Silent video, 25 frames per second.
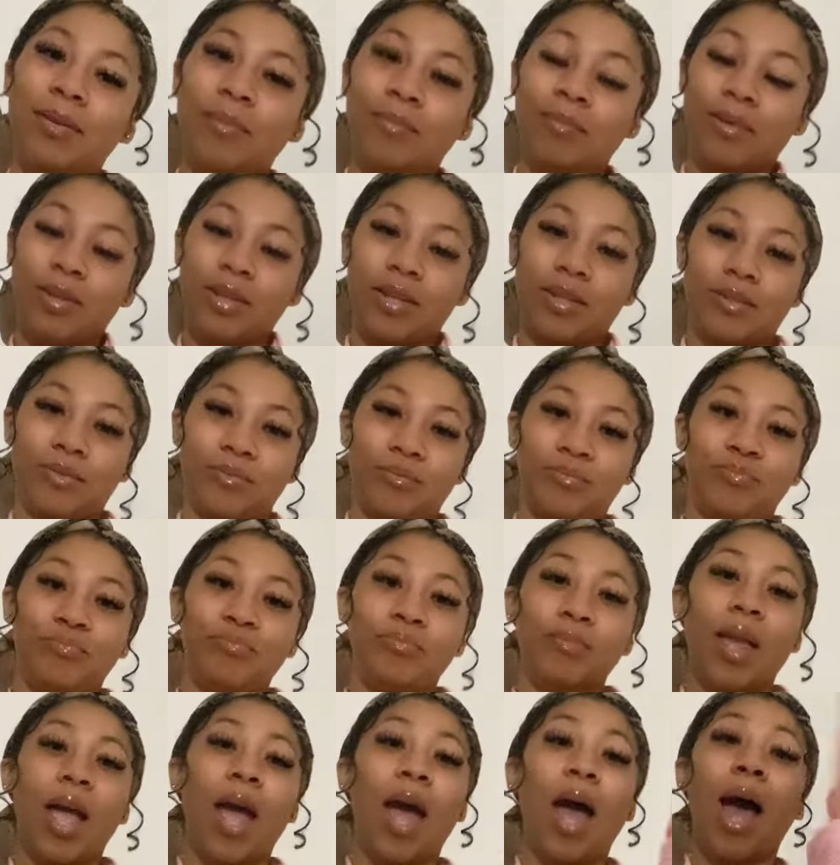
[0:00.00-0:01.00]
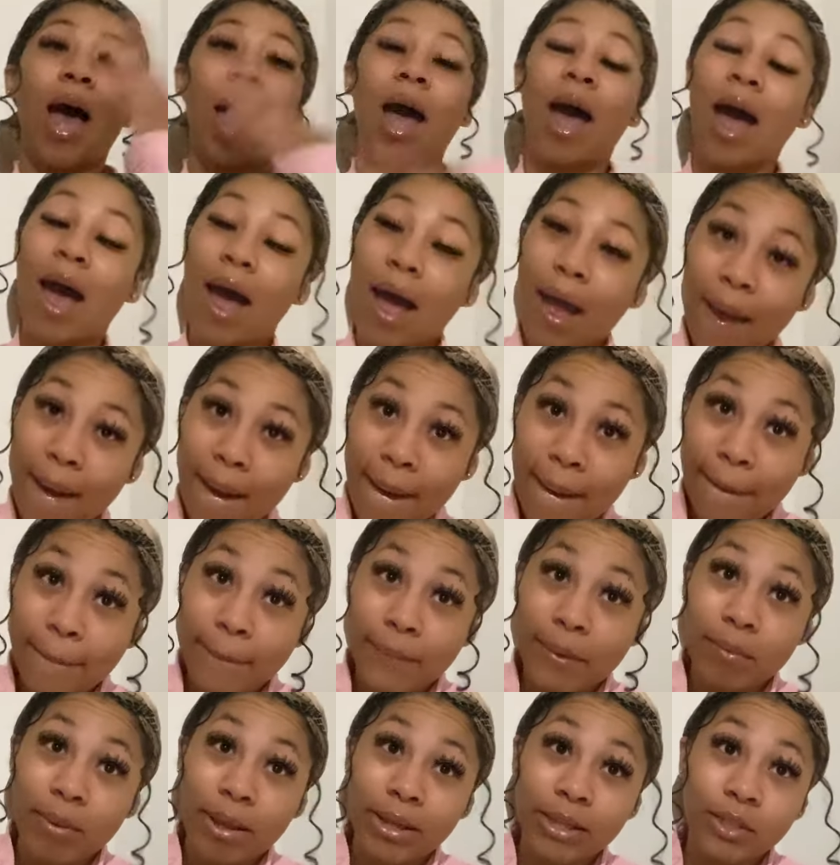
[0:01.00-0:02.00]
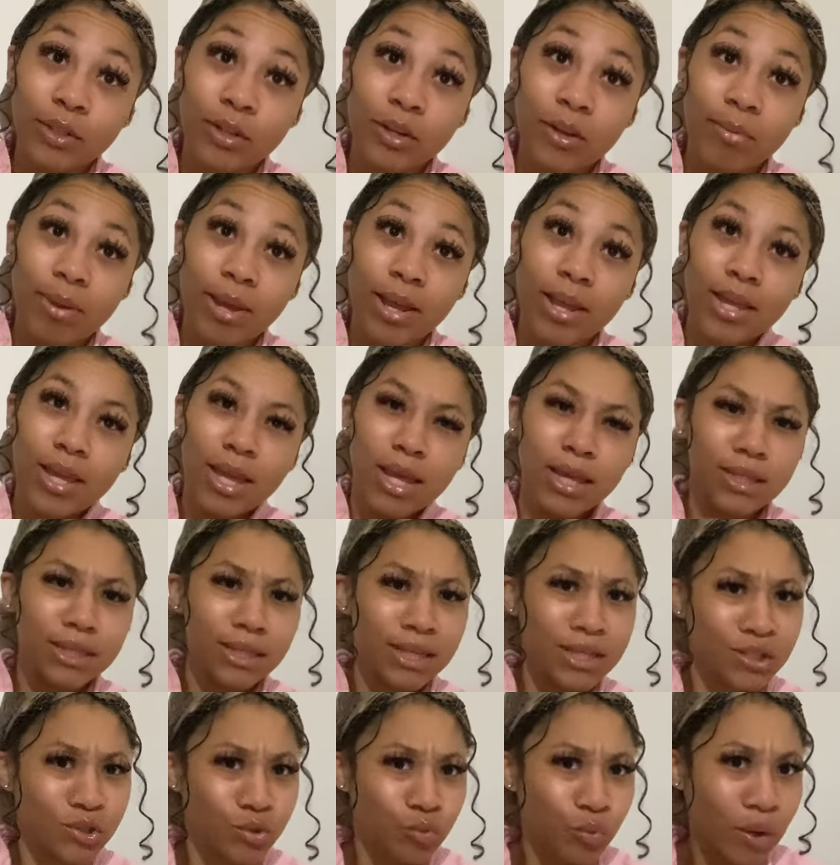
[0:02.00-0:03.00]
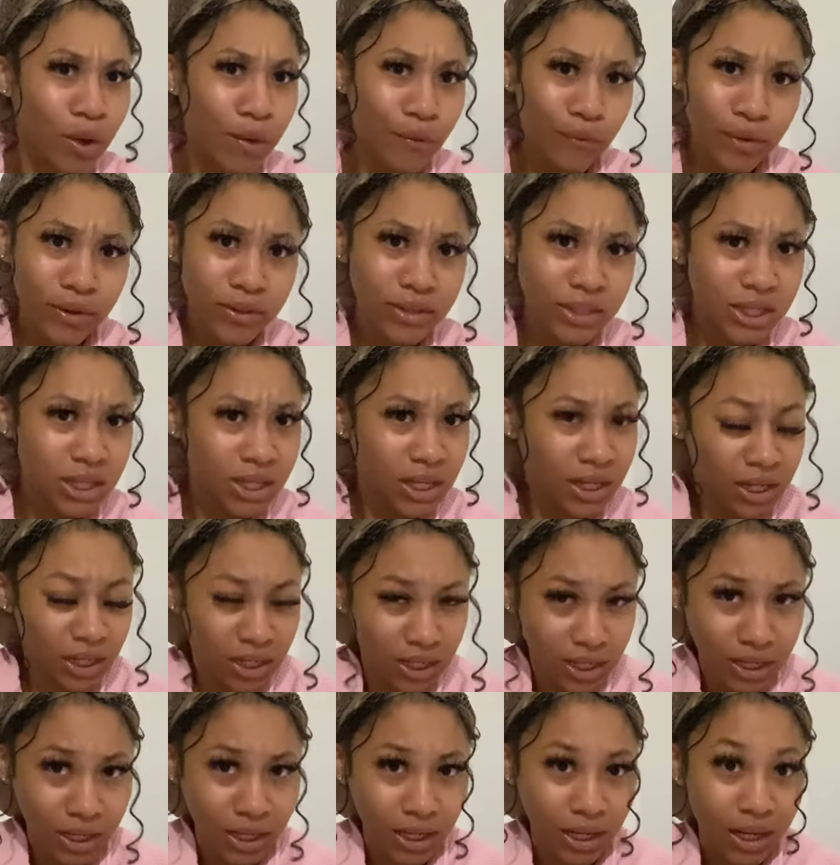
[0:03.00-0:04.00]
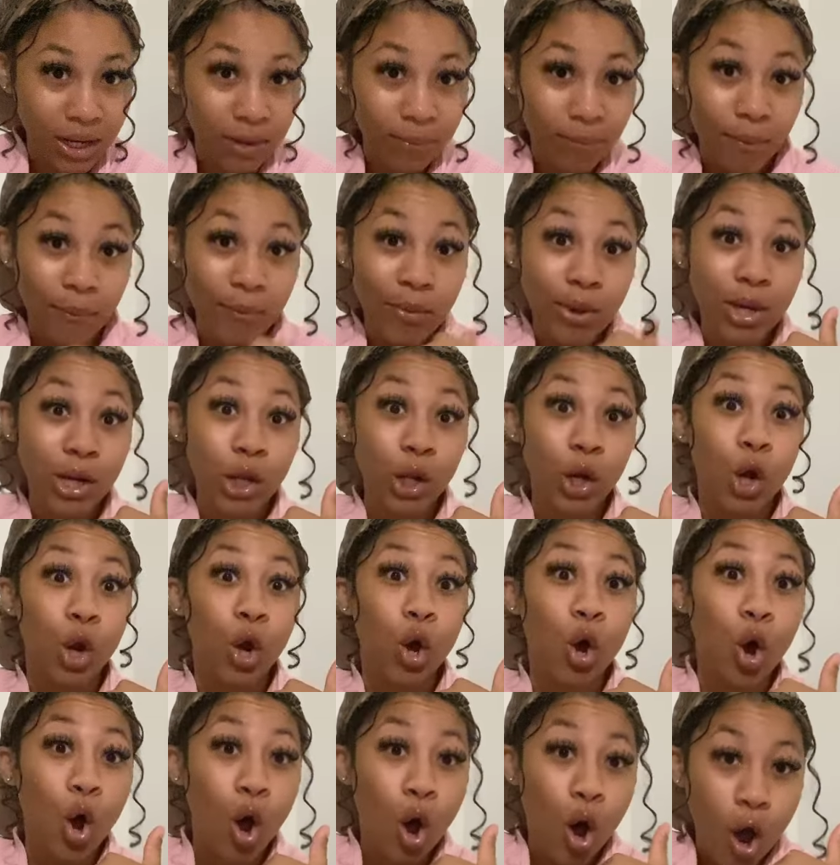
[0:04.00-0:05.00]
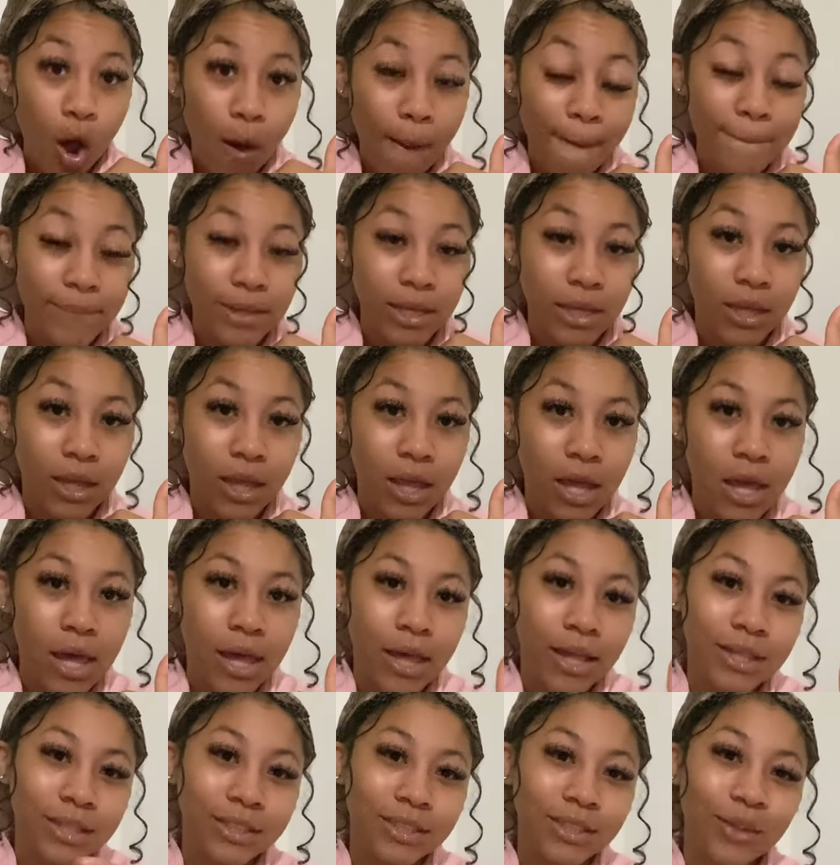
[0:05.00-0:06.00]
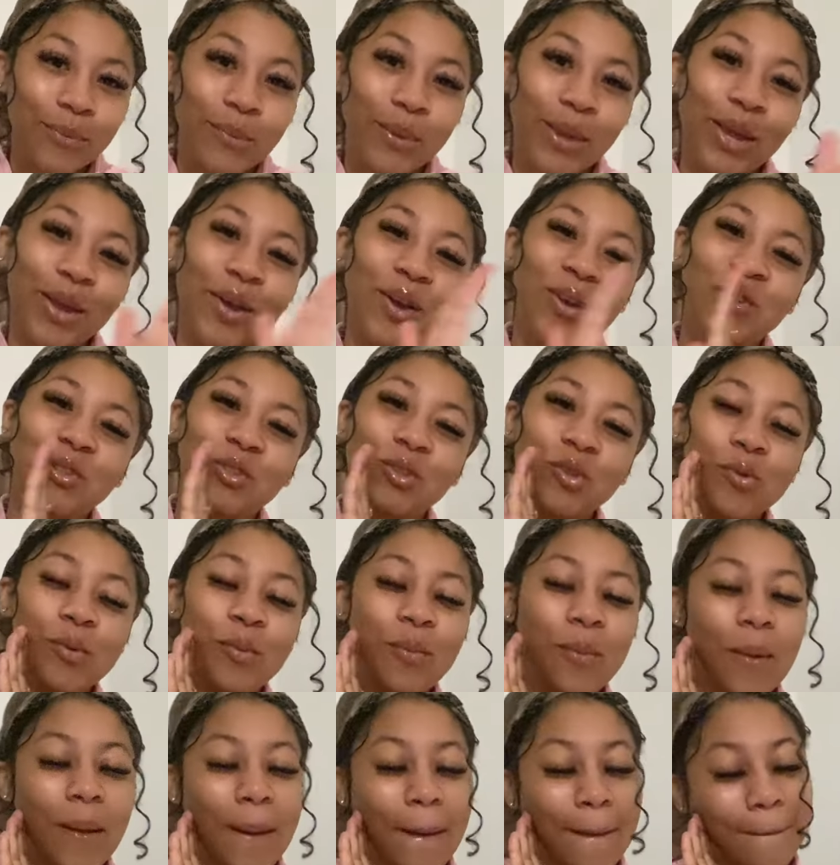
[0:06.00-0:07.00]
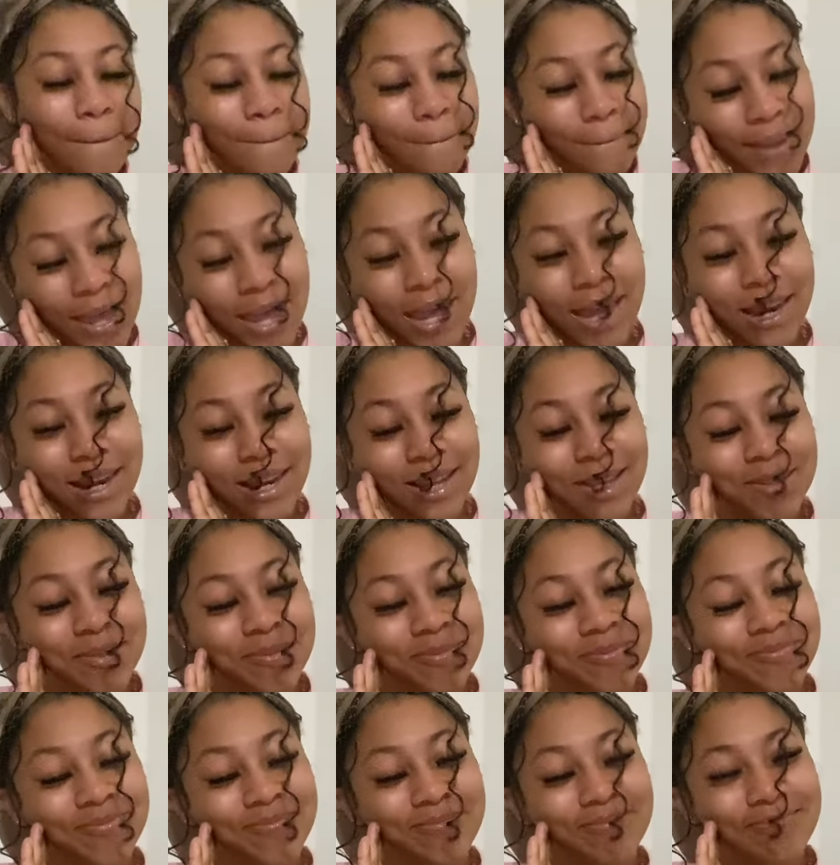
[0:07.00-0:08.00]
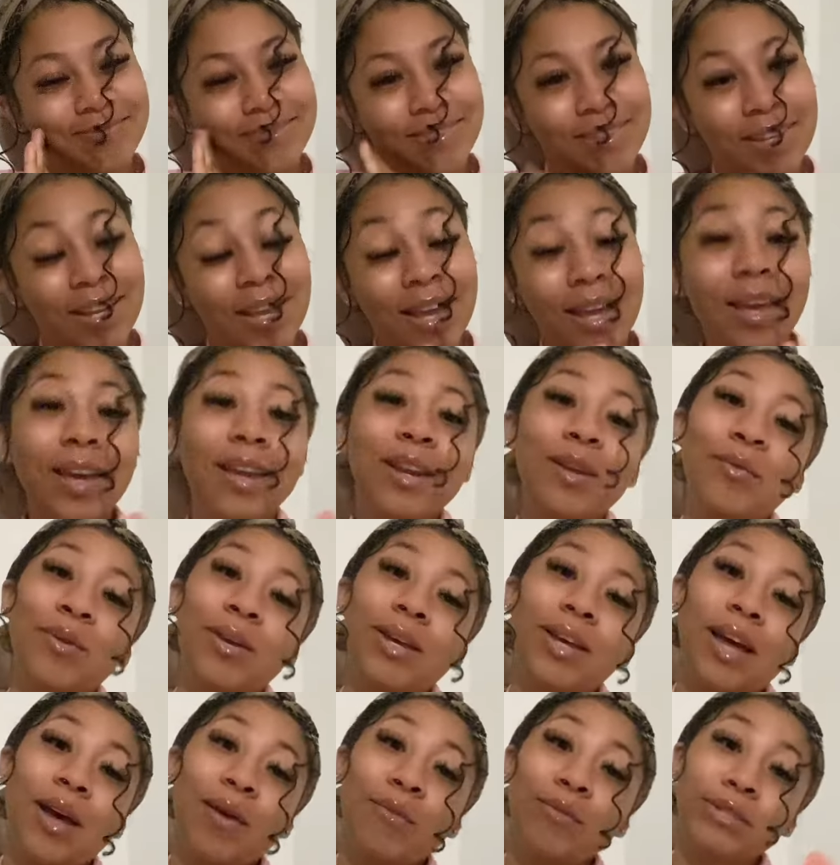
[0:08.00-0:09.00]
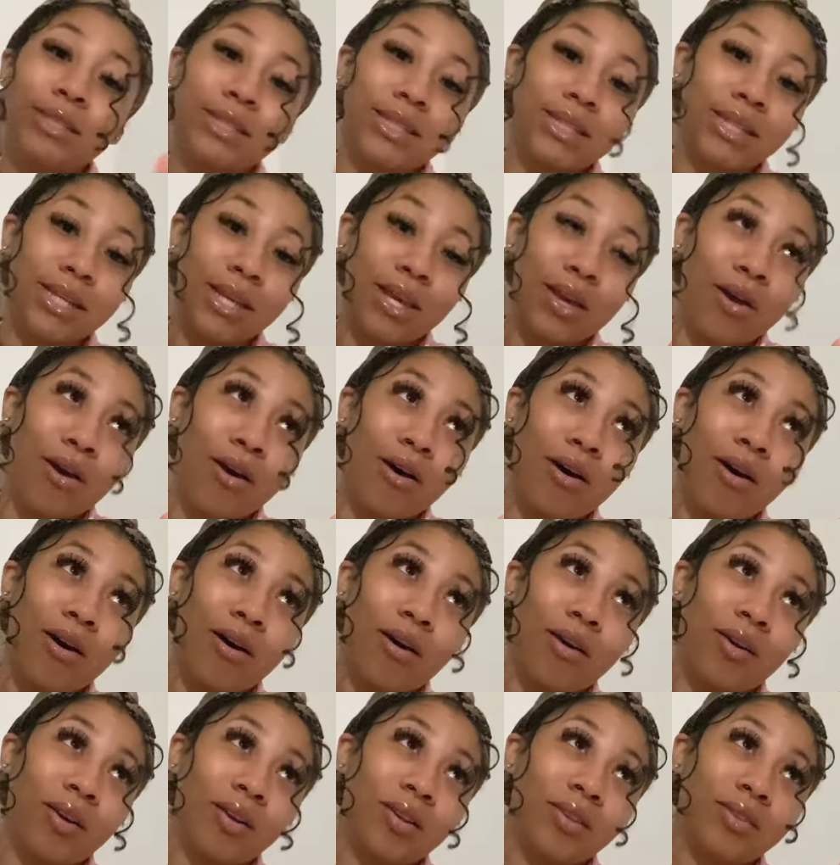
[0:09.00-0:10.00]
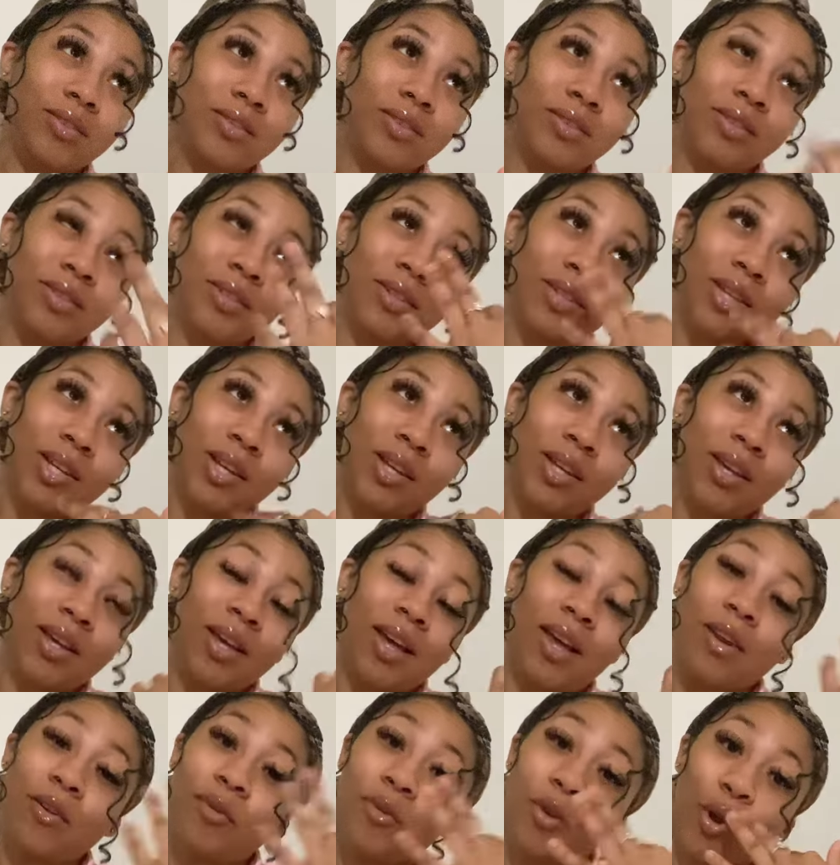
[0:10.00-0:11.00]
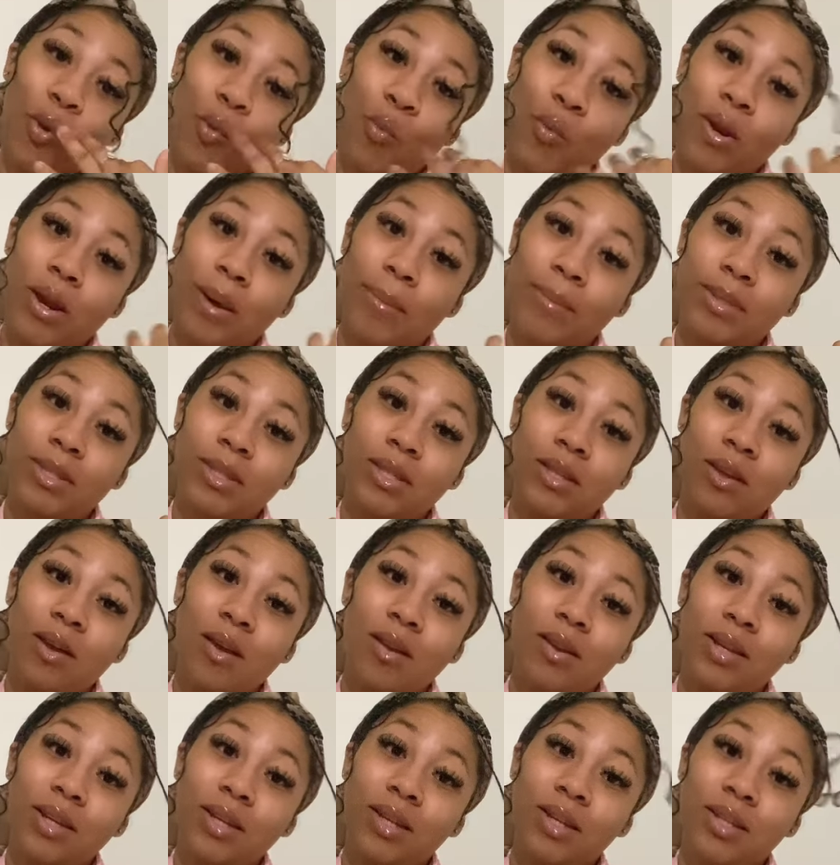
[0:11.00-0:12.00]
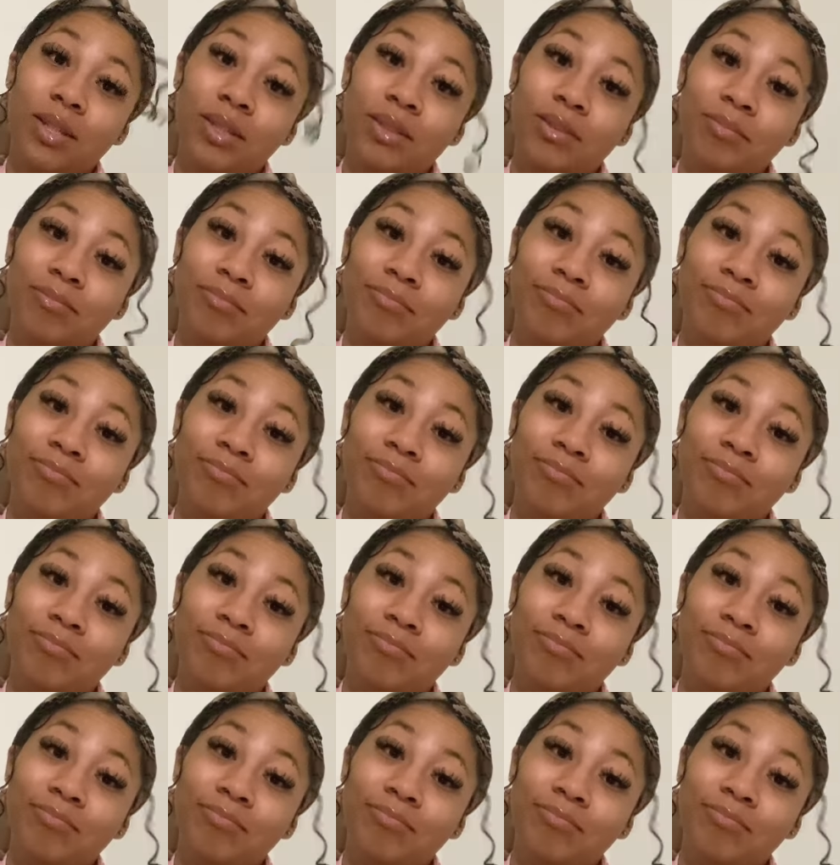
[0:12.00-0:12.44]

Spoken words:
But yeah, I'm about to go to bed. Yes, it's 12:15. Mommy and I will call me so we can go to bed. Anyway, I will see y'all. I don't know when I'm gonna see y'all again.